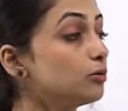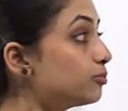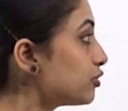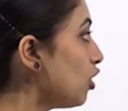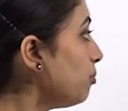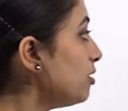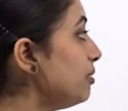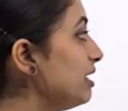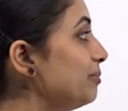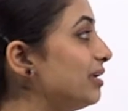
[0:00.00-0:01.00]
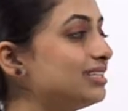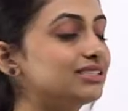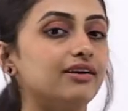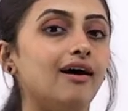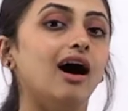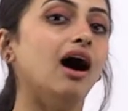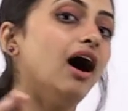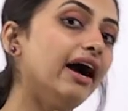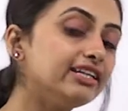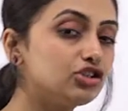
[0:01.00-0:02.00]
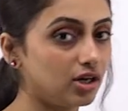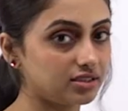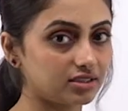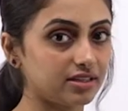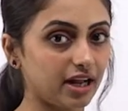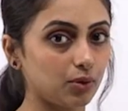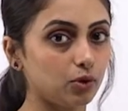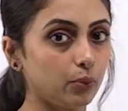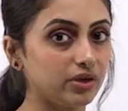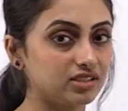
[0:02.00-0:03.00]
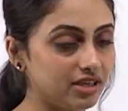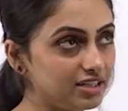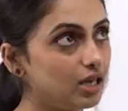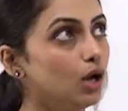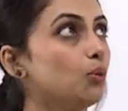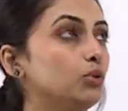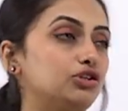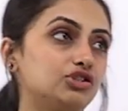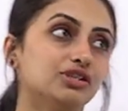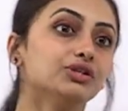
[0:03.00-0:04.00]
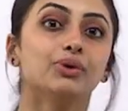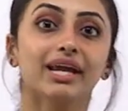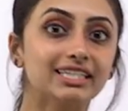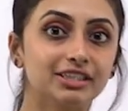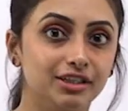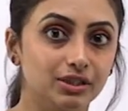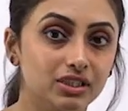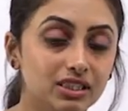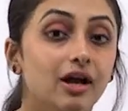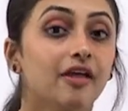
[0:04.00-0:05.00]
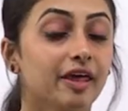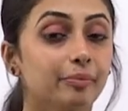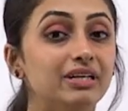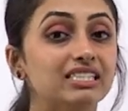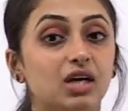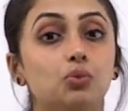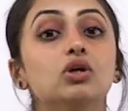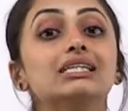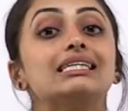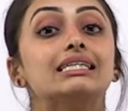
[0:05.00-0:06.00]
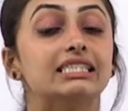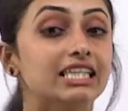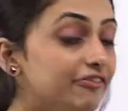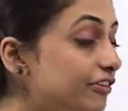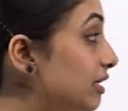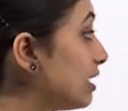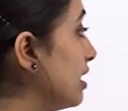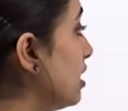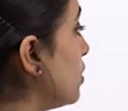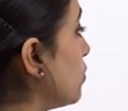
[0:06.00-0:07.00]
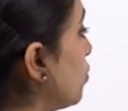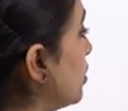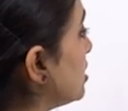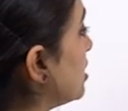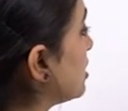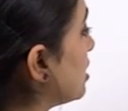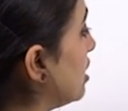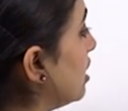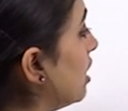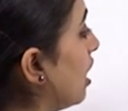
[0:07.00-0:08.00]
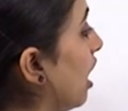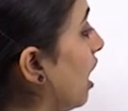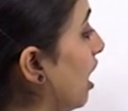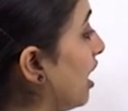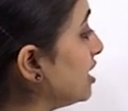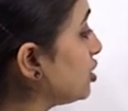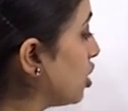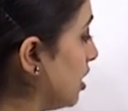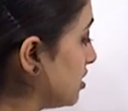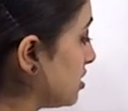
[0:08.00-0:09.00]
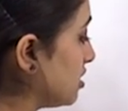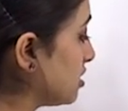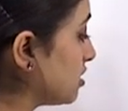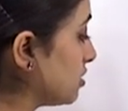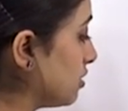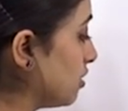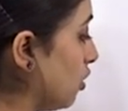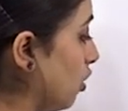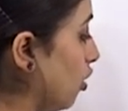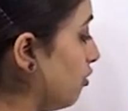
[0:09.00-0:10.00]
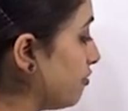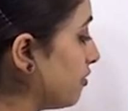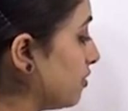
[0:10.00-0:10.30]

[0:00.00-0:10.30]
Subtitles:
Probably means there are high chances that I would visit, which is a great news. That means I would definitely visit. High chances. All